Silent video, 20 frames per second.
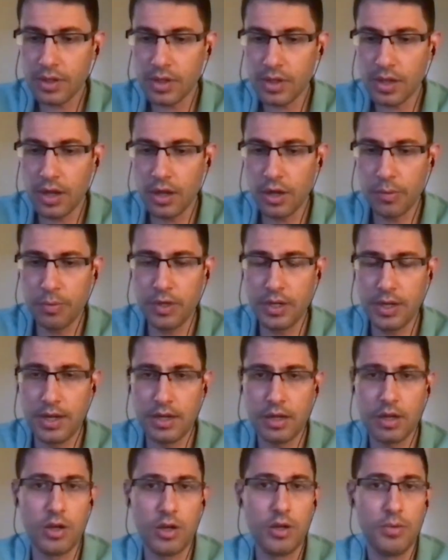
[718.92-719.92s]
I hope he kind
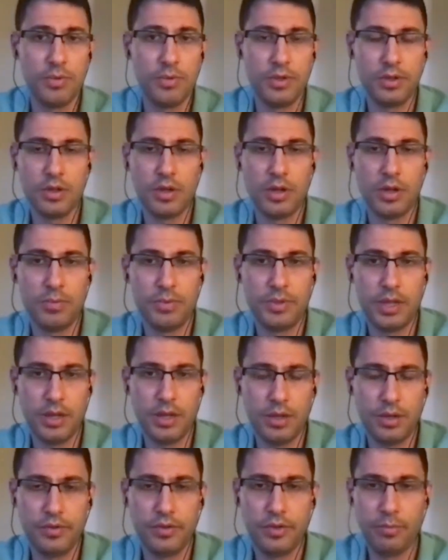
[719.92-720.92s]
of calms
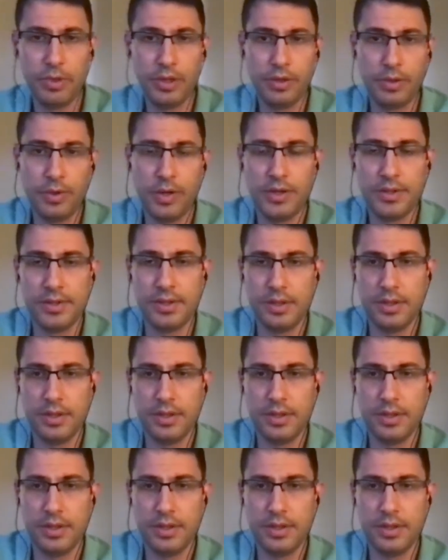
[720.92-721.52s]
down a little bit the rest of the